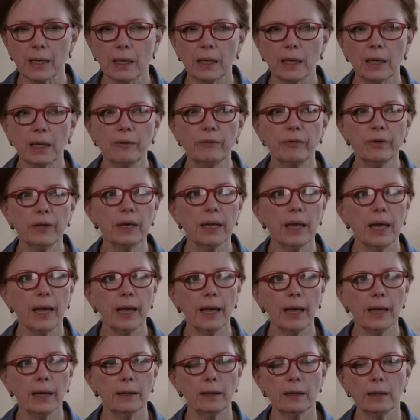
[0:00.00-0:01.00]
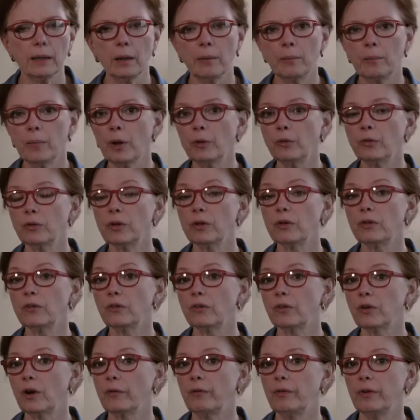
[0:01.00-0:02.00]
Even at a most
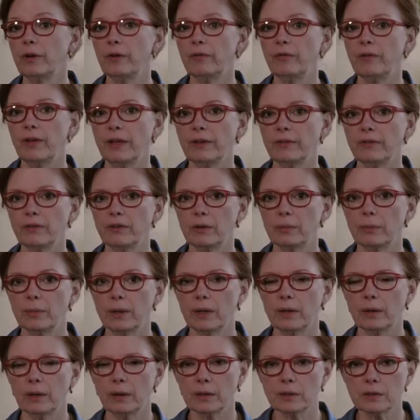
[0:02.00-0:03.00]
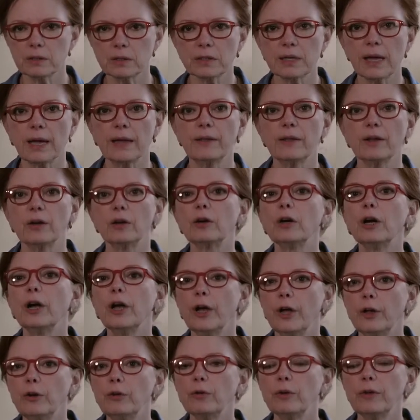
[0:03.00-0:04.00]
conservative estimate, let's say there are
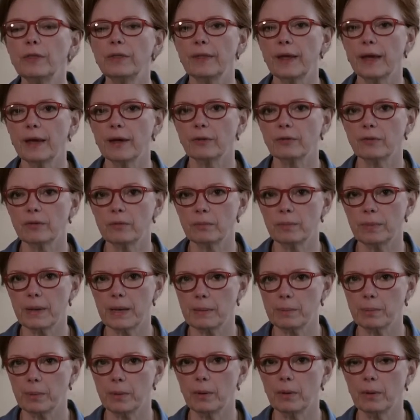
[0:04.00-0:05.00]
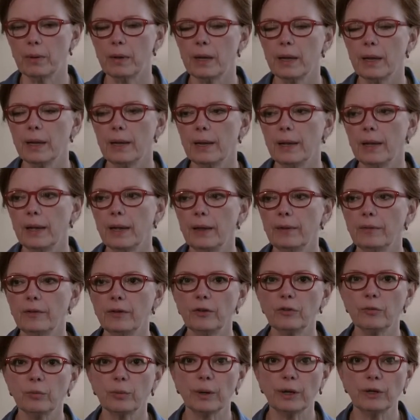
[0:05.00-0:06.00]
100,000 people in
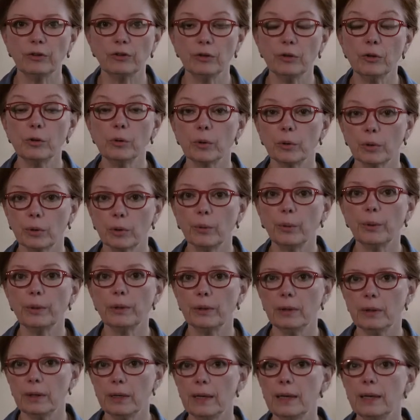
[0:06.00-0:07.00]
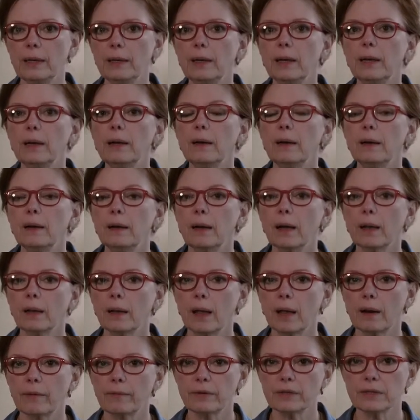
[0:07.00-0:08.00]
this region who are going to need a
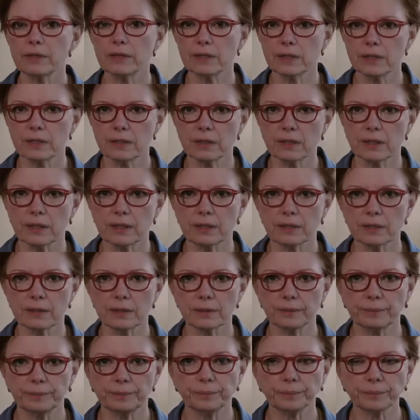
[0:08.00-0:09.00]
lot of assistance